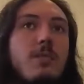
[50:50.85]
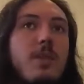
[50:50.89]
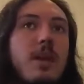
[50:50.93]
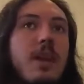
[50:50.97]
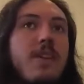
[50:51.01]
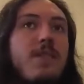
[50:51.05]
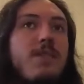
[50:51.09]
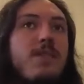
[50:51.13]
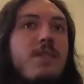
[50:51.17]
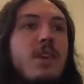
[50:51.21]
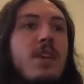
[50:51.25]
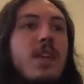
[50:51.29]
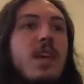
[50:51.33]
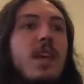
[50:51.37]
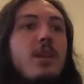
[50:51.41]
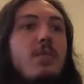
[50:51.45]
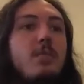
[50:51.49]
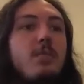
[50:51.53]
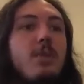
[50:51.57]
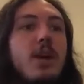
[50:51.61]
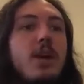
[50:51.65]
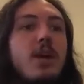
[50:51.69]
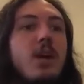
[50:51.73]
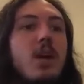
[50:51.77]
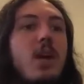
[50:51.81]
but I feel like
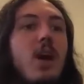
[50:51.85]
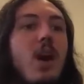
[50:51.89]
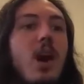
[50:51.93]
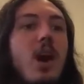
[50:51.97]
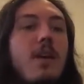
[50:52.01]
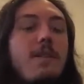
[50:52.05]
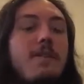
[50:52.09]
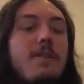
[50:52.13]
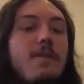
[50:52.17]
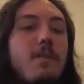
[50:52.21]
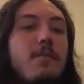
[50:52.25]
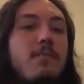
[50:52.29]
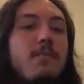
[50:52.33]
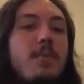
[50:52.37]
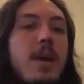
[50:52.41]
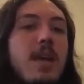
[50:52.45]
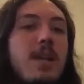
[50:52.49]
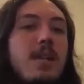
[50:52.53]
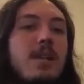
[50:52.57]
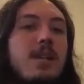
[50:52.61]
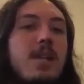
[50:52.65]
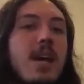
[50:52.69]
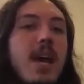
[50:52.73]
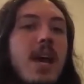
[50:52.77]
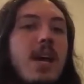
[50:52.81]
picking off from
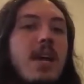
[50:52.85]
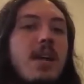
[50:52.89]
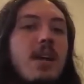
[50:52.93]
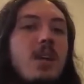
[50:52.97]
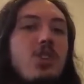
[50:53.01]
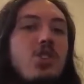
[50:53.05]
Ben 10,